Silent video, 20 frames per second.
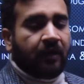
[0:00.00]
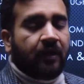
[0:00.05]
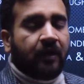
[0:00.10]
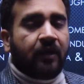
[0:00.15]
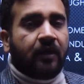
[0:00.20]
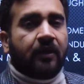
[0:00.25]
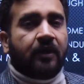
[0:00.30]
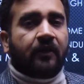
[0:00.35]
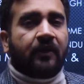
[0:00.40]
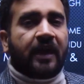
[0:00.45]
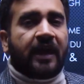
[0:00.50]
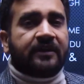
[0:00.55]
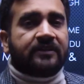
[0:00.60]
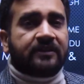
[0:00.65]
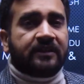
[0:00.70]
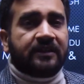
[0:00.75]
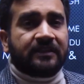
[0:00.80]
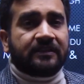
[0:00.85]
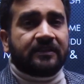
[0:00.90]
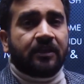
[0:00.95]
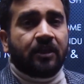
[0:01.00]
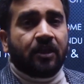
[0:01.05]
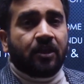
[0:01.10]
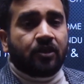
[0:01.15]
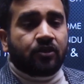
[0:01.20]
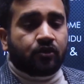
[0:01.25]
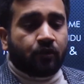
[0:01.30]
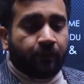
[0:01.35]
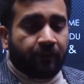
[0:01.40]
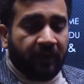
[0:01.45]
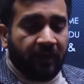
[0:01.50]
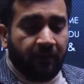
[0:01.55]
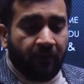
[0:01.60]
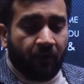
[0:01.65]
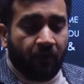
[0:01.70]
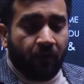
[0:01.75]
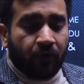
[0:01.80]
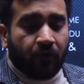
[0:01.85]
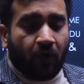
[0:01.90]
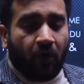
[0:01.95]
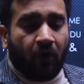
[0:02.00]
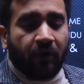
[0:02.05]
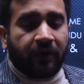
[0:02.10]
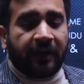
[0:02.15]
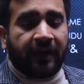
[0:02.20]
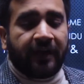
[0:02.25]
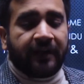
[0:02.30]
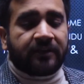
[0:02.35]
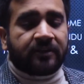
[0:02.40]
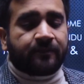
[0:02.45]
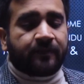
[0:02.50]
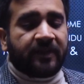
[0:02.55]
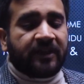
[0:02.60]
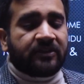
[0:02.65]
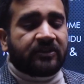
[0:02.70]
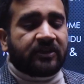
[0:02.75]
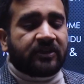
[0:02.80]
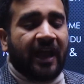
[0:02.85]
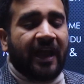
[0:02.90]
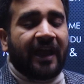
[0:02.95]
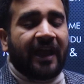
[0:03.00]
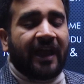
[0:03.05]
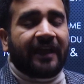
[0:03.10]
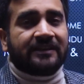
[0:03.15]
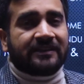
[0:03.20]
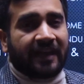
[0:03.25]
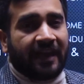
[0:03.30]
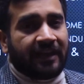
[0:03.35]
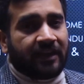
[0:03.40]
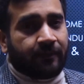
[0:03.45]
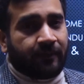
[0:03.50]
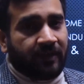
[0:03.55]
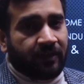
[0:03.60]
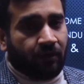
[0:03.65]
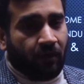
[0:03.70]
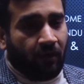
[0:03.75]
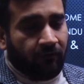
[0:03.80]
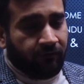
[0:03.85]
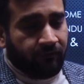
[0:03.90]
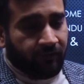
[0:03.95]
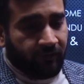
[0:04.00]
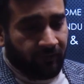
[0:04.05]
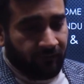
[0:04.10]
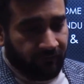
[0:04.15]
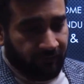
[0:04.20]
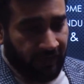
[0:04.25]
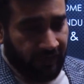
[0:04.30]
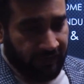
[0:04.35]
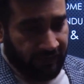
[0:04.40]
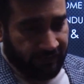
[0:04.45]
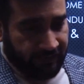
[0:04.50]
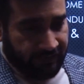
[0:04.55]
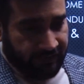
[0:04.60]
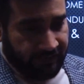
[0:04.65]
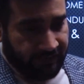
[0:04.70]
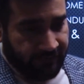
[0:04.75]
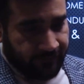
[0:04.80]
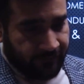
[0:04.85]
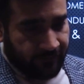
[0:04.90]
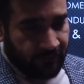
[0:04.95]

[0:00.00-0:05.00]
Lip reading: The last is Supreme Court on hate speech and incitement of violence.